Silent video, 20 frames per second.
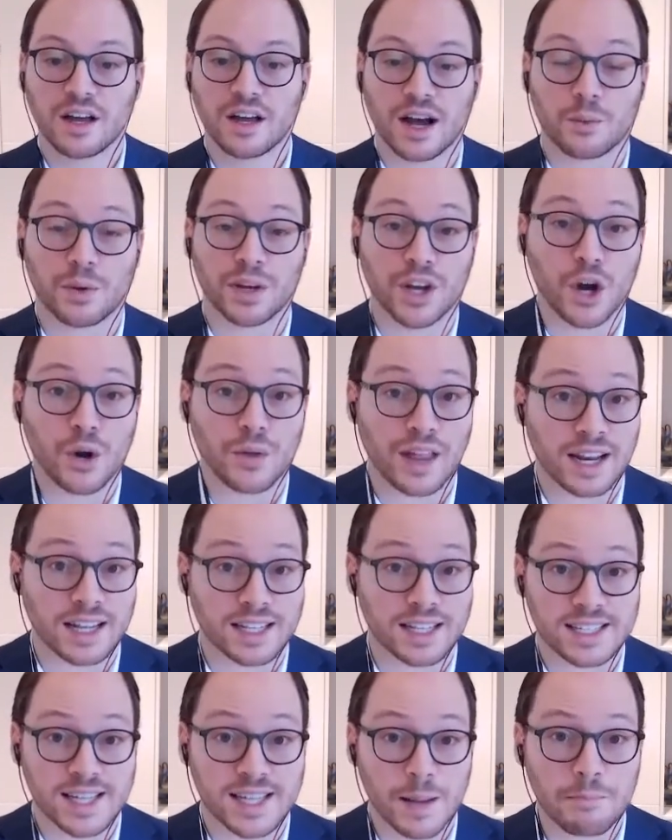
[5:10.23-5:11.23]
We know that
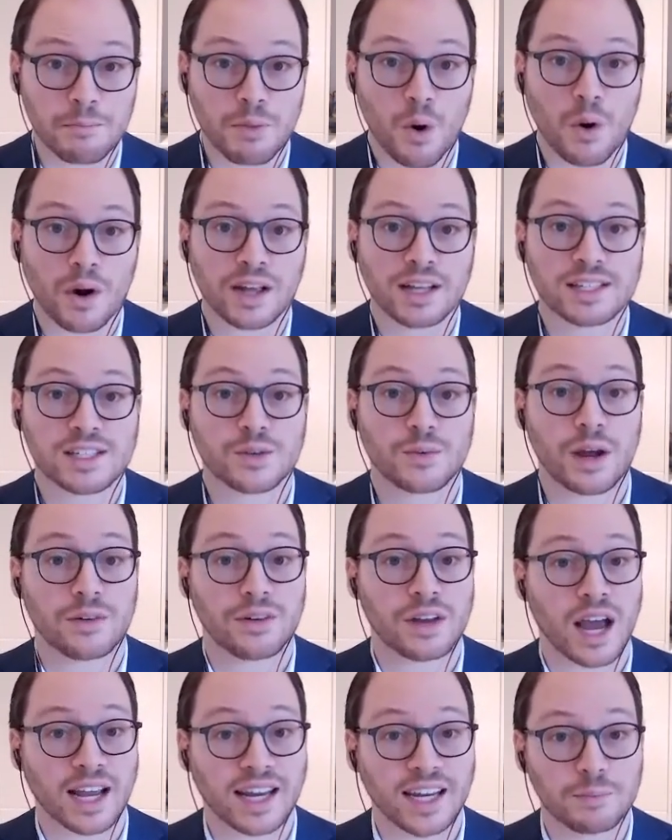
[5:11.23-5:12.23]
at some points, around
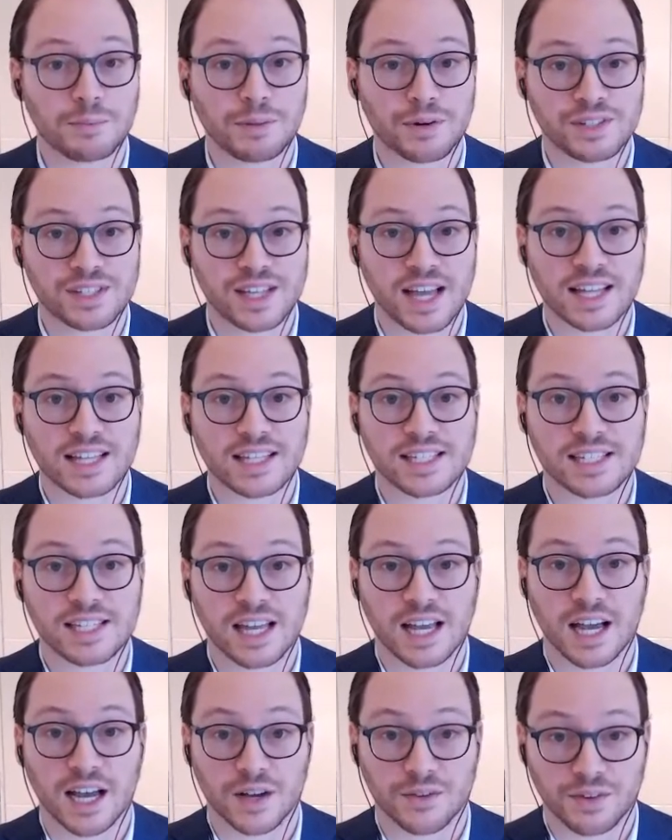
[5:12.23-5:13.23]
90%
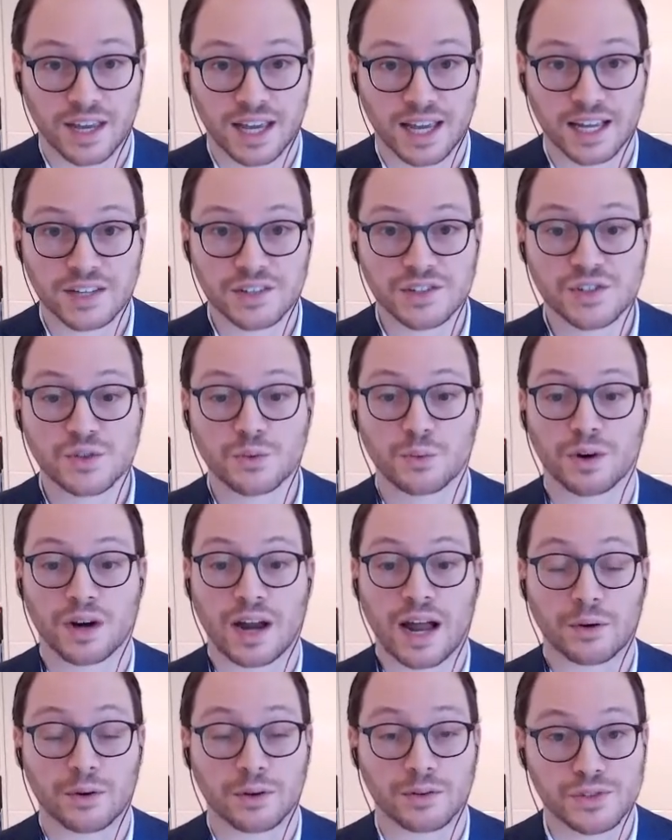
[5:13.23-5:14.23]
of kids
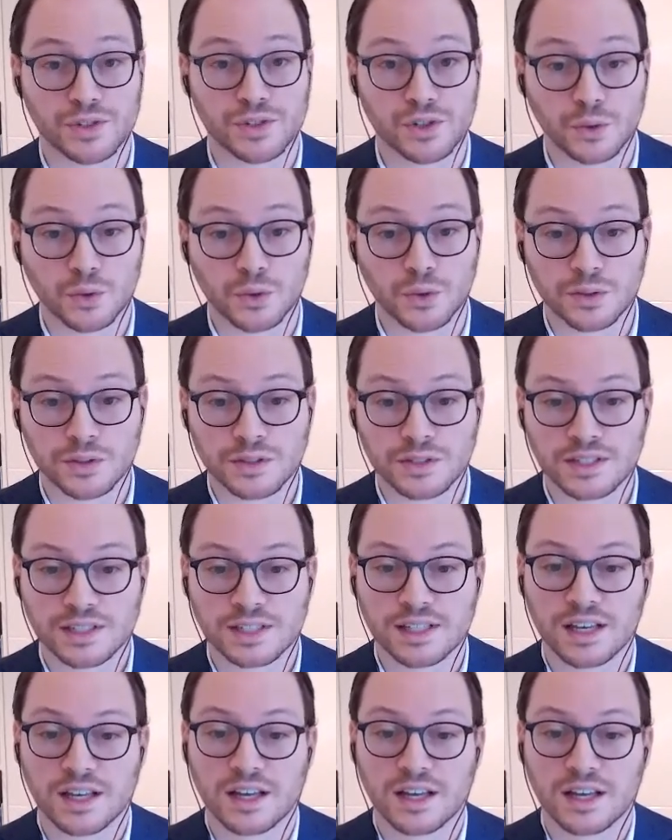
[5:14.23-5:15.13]
were out of schools.